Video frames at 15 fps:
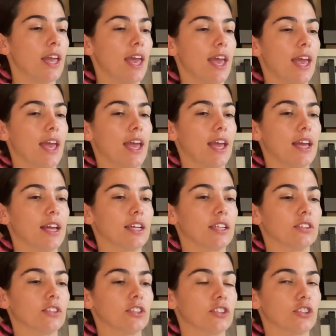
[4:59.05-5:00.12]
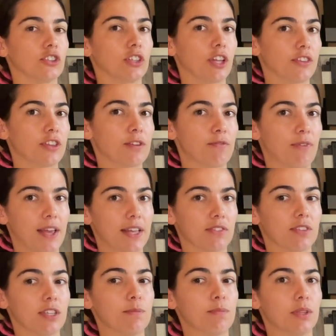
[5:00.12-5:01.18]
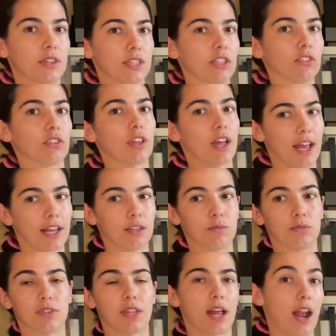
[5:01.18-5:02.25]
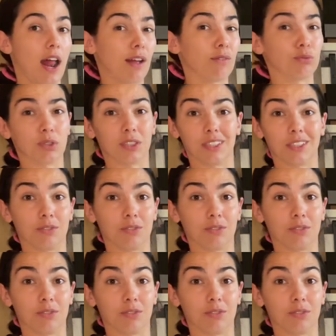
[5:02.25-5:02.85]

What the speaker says: and they're nothing fancy, but these are the items that I've really